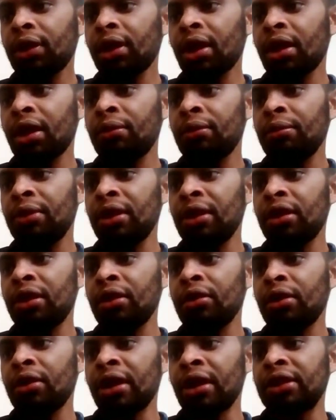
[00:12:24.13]
can
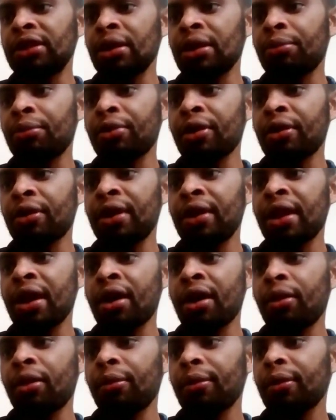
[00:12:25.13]
be a temporary
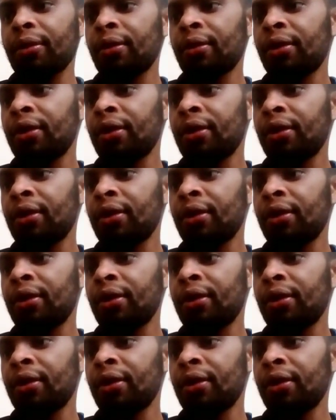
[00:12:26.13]
help.